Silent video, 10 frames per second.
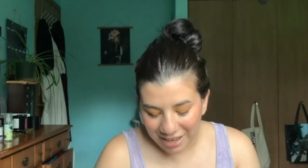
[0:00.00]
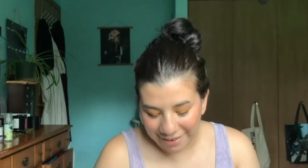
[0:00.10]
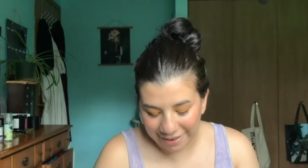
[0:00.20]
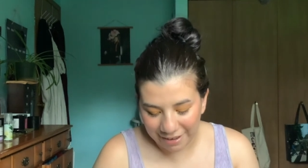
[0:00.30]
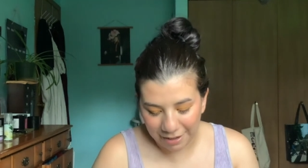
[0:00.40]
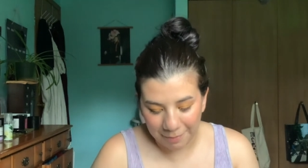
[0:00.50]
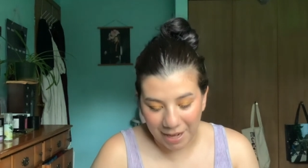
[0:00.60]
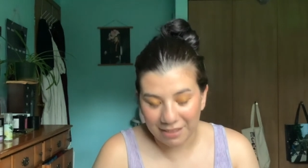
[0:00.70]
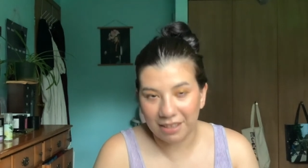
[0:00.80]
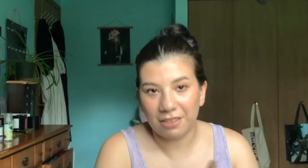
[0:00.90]
Um,
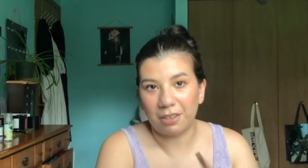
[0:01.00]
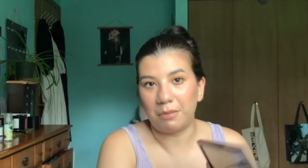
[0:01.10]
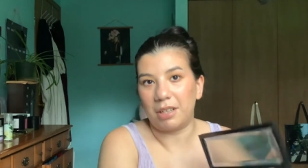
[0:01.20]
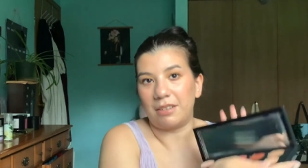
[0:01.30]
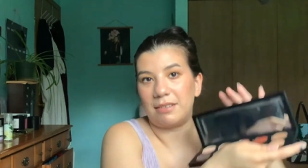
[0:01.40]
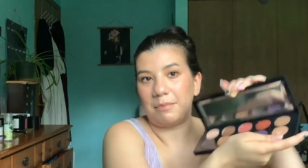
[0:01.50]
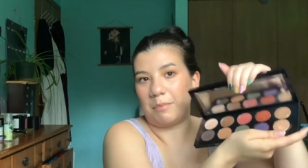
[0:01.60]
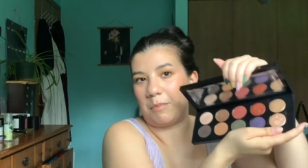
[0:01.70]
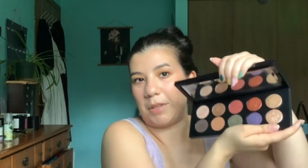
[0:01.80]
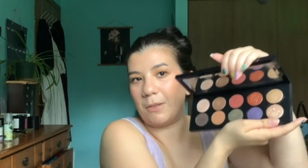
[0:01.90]
I think they're, it's
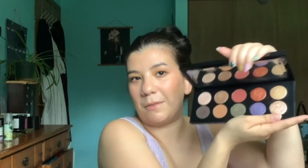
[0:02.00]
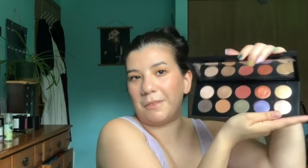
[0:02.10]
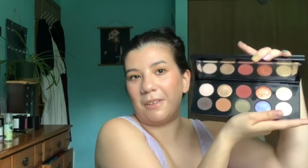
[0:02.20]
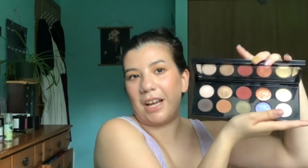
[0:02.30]
beautiful.